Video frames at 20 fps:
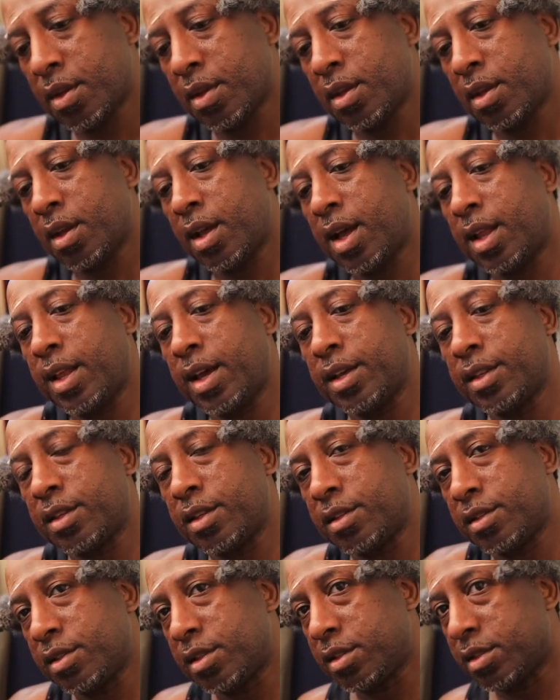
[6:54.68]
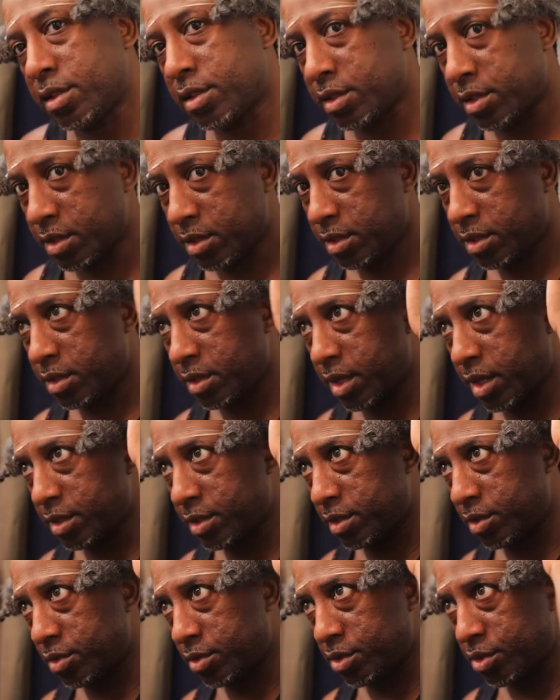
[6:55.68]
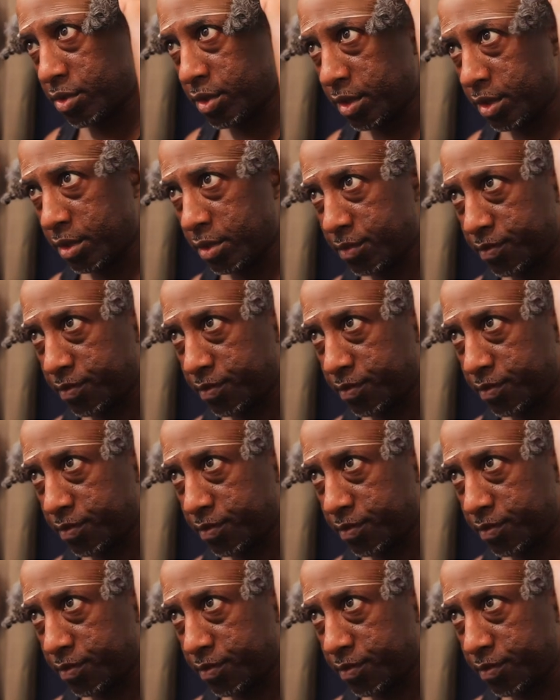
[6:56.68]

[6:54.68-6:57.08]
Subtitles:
I like this, this is a nice little trick.